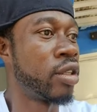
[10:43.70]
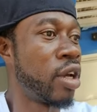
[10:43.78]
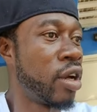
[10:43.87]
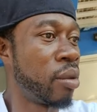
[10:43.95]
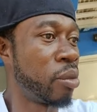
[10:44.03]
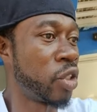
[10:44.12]

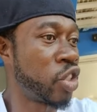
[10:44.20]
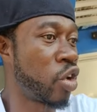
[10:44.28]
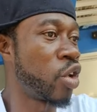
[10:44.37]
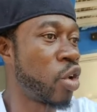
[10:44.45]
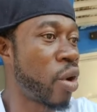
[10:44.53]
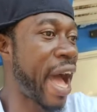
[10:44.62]
the
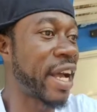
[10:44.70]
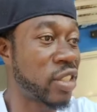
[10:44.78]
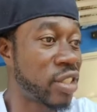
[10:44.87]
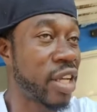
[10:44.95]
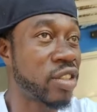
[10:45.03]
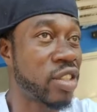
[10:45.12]
material
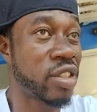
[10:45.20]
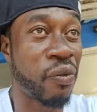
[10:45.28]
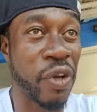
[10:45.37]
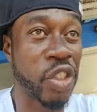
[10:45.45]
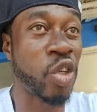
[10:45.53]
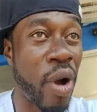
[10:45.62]
assets, the
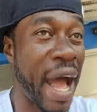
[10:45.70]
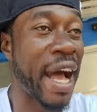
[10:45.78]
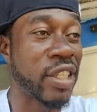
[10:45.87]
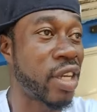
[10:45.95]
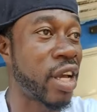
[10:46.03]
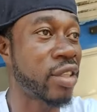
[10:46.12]
physical
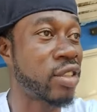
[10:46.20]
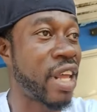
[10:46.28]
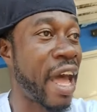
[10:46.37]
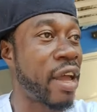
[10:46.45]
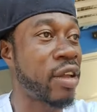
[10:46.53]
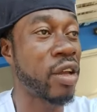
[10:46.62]
assets
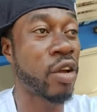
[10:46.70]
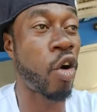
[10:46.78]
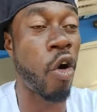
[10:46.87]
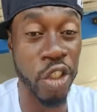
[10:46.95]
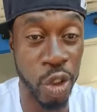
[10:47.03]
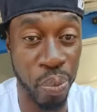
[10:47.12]
that
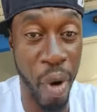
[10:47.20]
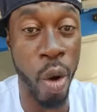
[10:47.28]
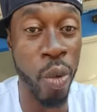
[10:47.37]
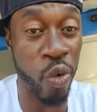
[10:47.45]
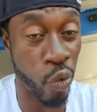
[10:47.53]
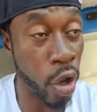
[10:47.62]

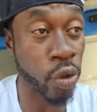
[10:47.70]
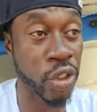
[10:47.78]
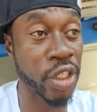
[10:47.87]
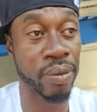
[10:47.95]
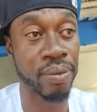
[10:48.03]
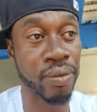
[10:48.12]
correspond with royalty.